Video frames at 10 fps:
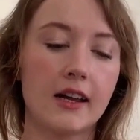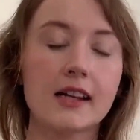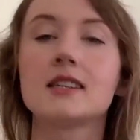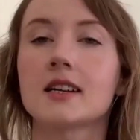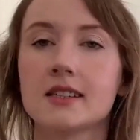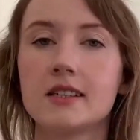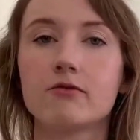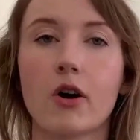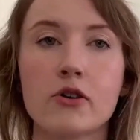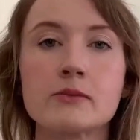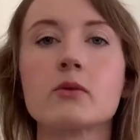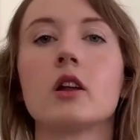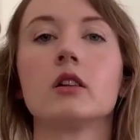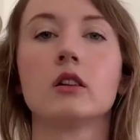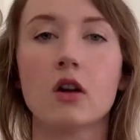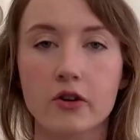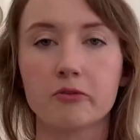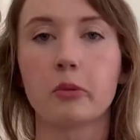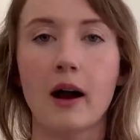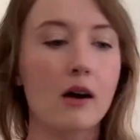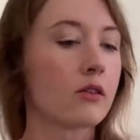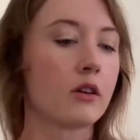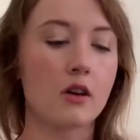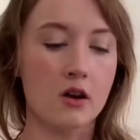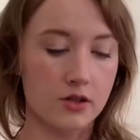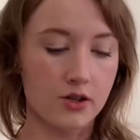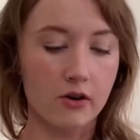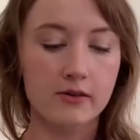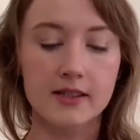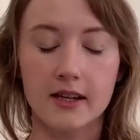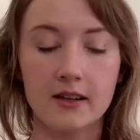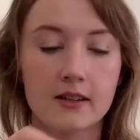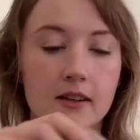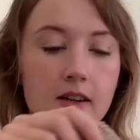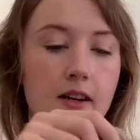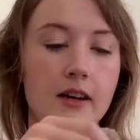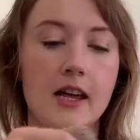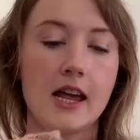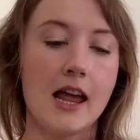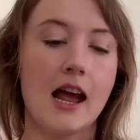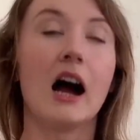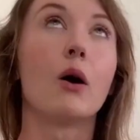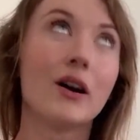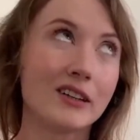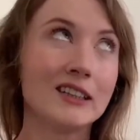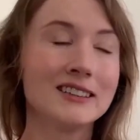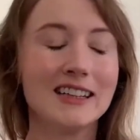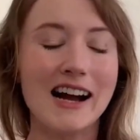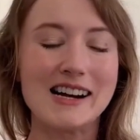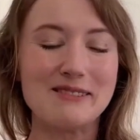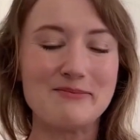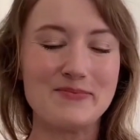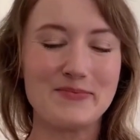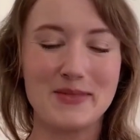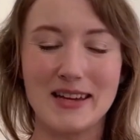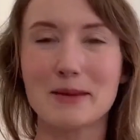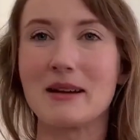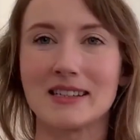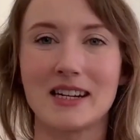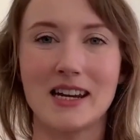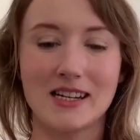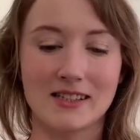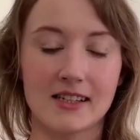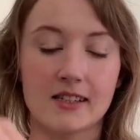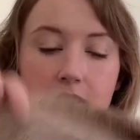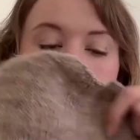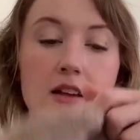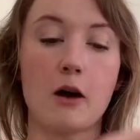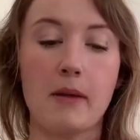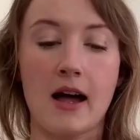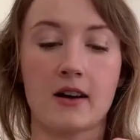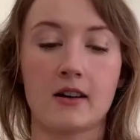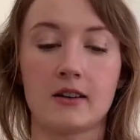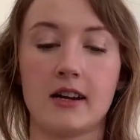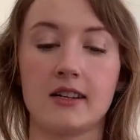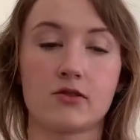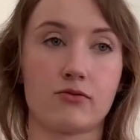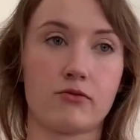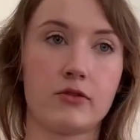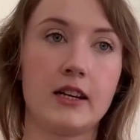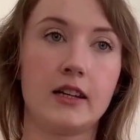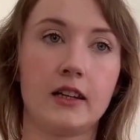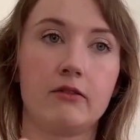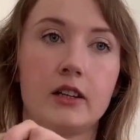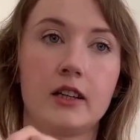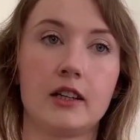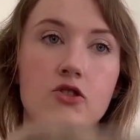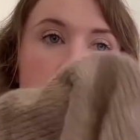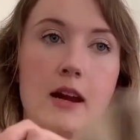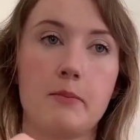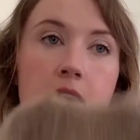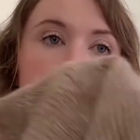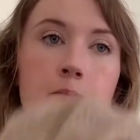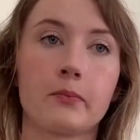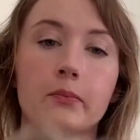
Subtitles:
like a dusty rose, but with a lot of brown undertones in it. However, being the mix that it is, the alpaca, it's really, really drapey.